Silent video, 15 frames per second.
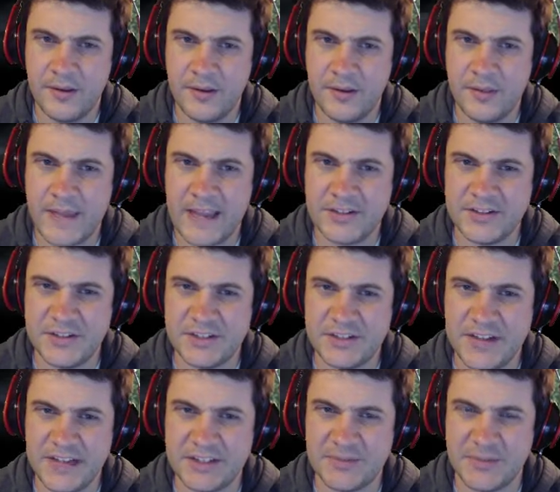That's his
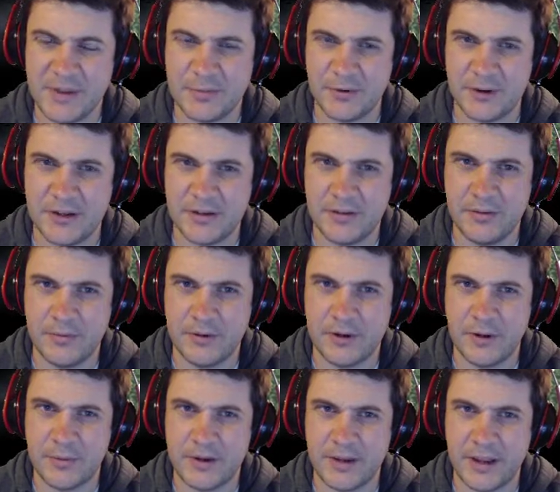next memory. Where
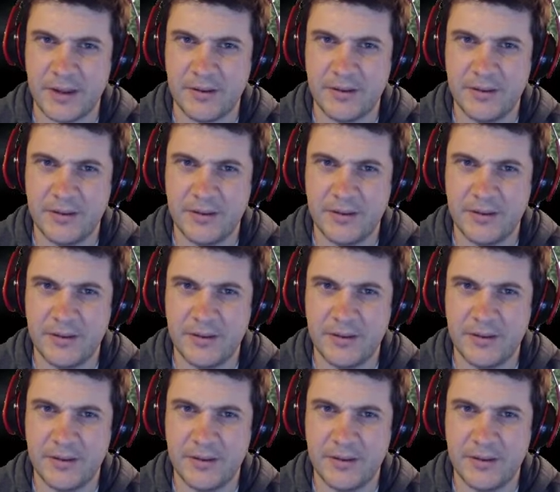are we now?